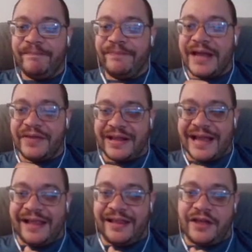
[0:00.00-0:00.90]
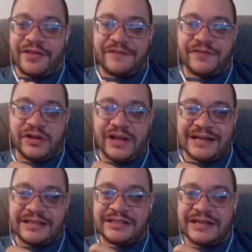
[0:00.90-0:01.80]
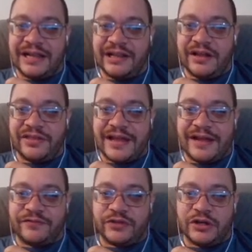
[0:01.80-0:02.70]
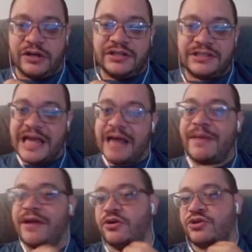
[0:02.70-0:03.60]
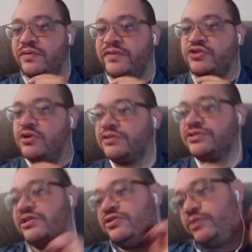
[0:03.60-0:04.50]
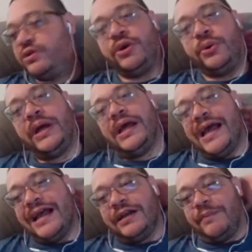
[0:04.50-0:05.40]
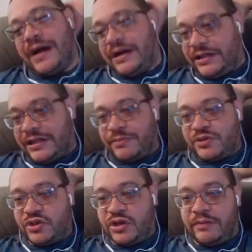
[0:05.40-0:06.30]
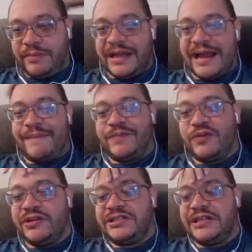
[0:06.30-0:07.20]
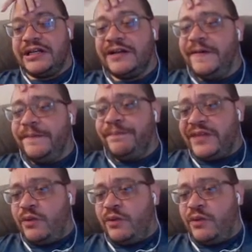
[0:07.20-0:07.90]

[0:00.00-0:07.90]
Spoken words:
I think Alioth after Galactus and Alioth after Sandman are 2 of the strongest things you can do, and combining them is going to be absolutely sick. It